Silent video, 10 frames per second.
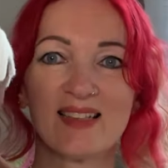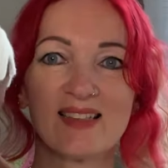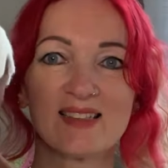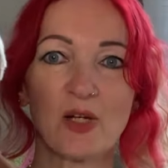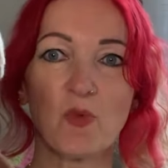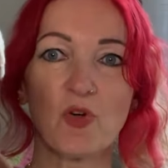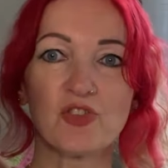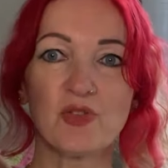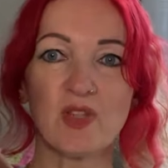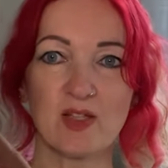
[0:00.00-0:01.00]
So what
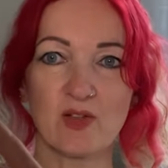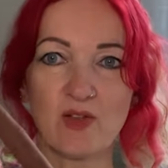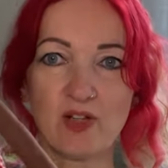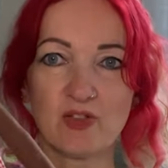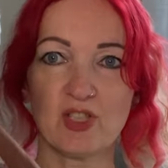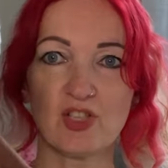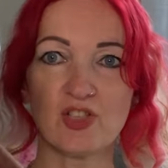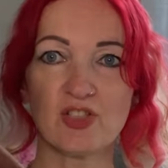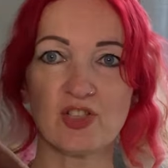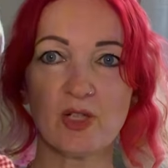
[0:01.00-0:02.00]
do you think of her? Do you think
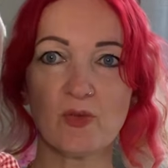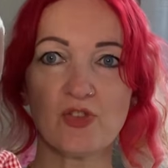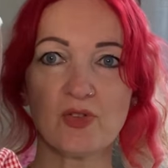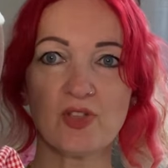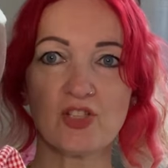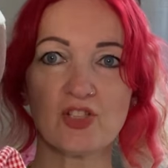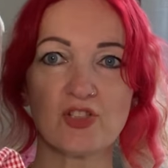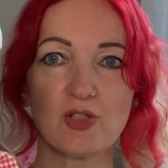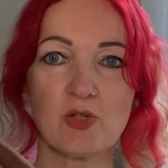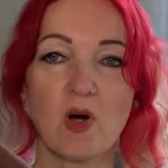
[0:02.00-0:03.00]
she's cute, or do you think she's
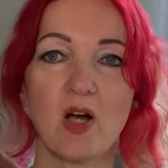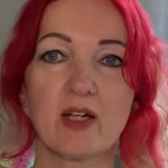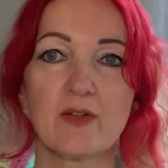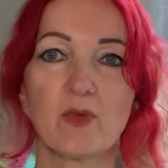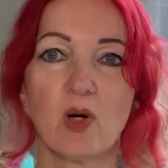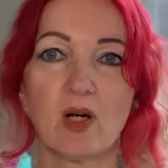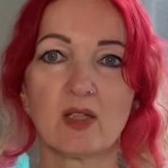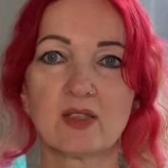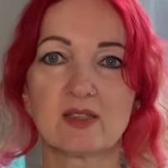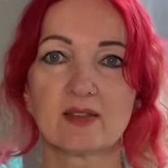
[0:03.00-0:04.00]
too quirky for
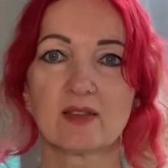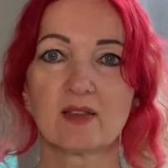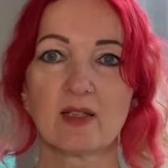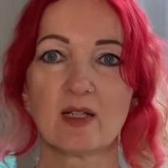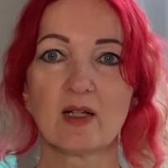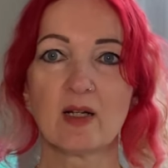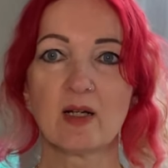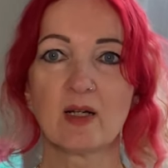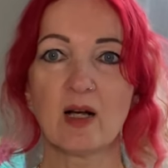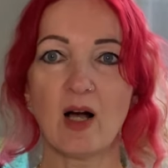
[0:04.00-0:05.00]
words?
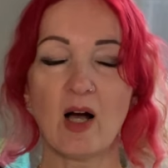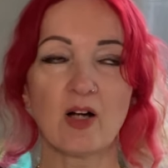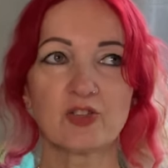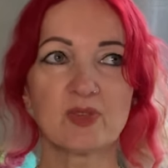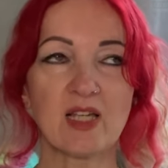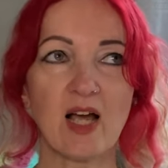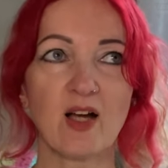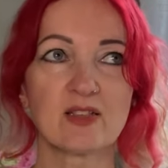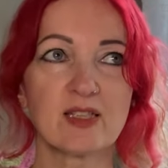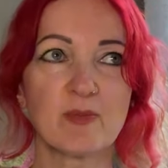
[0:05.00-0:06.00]

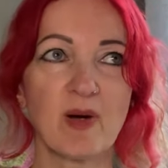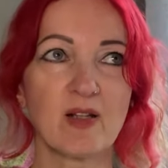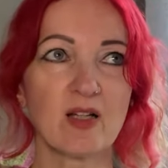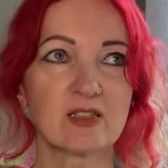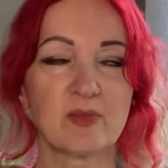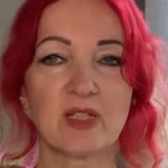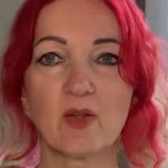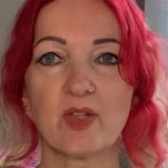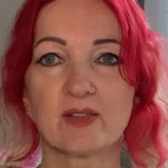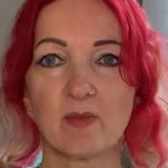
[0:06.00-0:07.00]
I said about last time, Neil
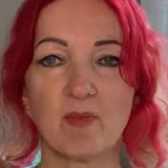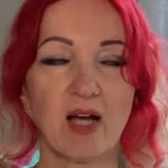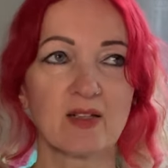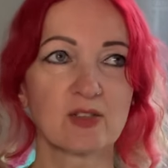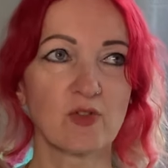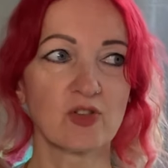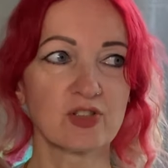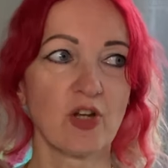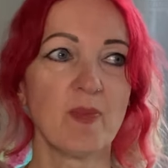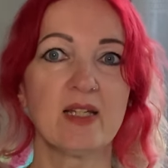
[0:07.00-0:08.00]
thinks I'm mad because I've got
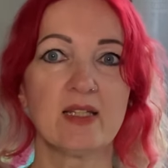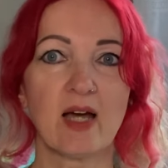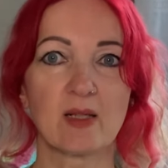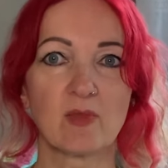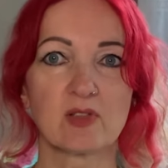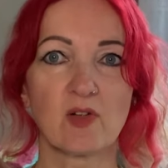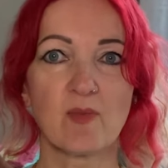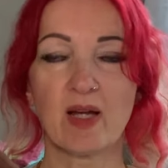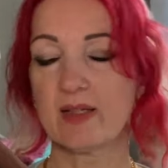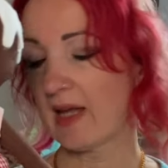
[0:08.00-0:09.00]
so many animals I've made